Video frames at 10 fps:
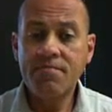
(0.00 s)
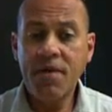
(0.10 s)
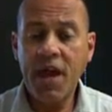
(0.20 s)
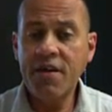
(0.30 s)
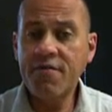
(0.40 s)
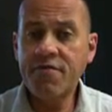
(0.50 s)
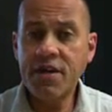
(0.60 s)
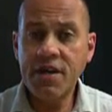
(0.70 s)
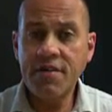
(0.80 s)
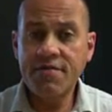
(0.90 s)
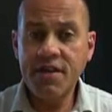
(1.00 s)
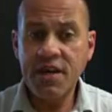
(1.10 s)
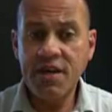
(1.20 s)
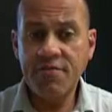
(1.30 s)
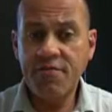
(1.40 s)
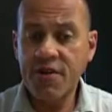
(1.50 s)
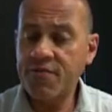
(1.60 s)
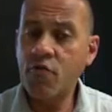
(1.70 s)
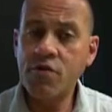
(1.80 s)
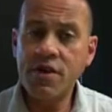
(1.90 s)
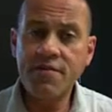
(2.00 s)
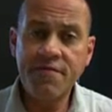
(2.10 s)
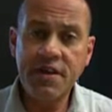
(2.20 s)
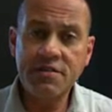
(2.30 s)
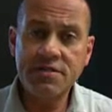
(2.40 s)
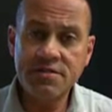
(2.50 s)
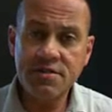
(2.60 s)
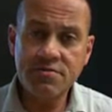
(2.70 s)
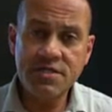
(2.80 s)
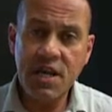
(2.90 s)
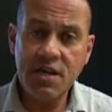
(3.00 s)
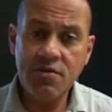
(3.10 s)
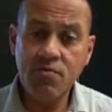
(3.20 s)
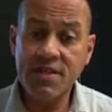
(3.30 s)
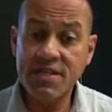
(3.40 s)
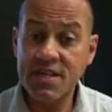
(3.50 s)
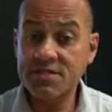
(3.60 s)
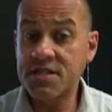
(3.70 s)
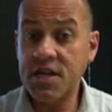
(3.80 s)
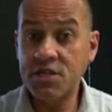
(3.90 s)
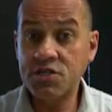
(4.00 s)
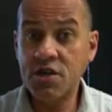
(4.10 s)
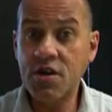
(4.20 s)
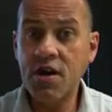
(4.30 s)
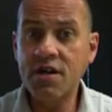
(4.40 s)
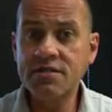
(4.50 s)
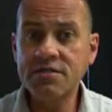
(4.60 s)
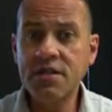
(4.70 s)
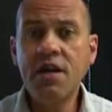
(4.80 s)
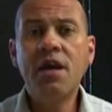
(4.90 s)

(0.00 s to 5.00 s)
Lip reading: pay for any of the freight forwarding fees associated with the destination costs,